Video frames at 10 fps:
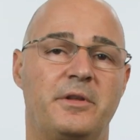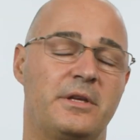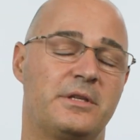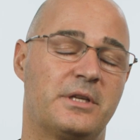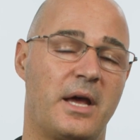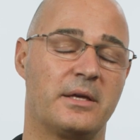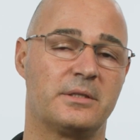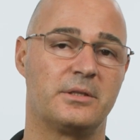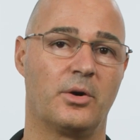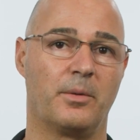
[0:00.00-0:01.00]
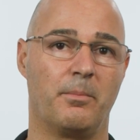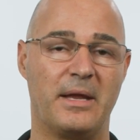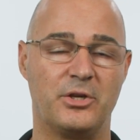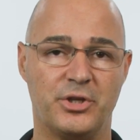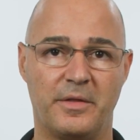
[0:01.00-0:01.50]
discussed or
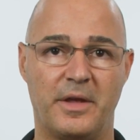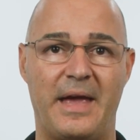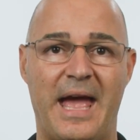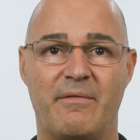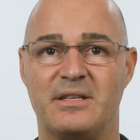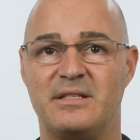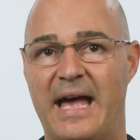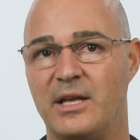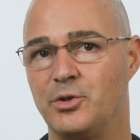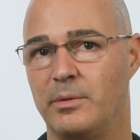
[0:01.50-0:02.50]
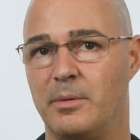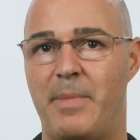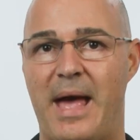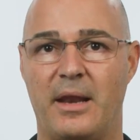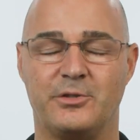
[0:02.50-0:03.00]
mentioned that they have a sagittal
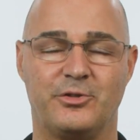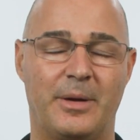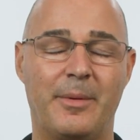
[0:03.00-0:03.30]
imbalance, or